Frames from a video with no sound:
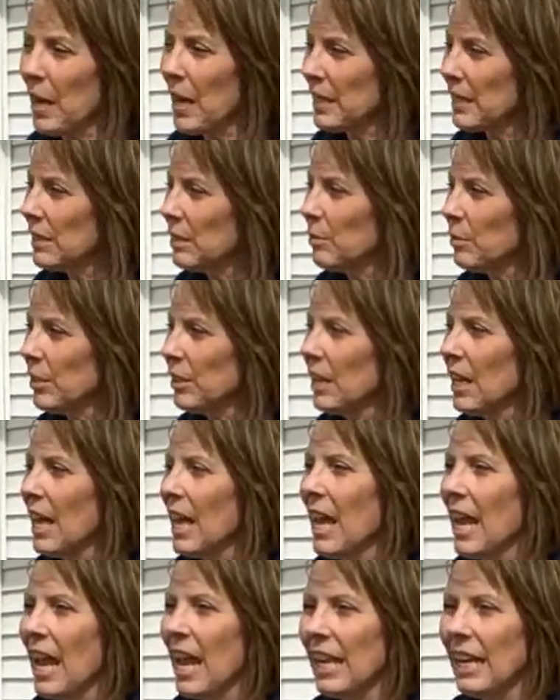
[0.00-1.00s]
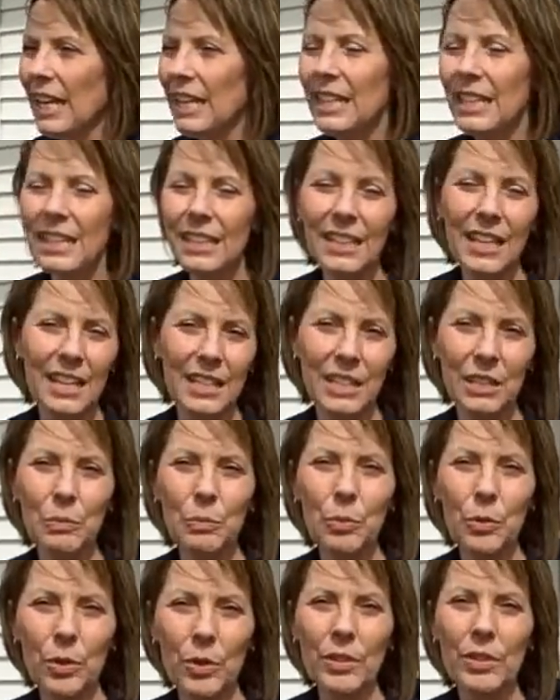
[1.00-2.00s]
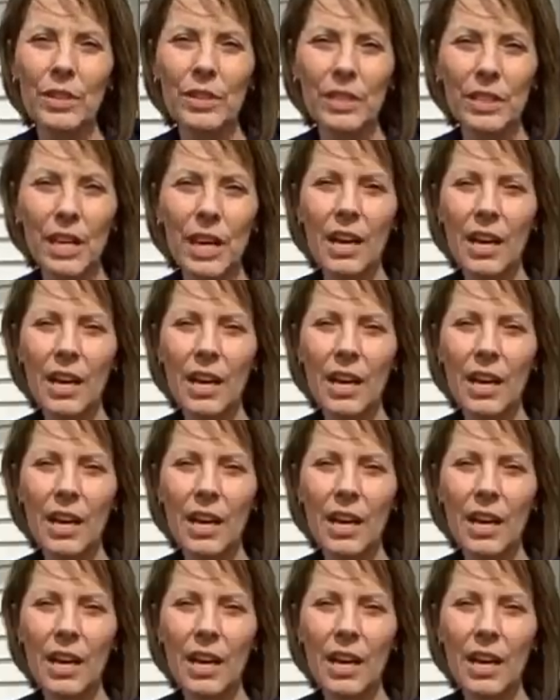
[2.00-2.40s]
possible, and I think that's important.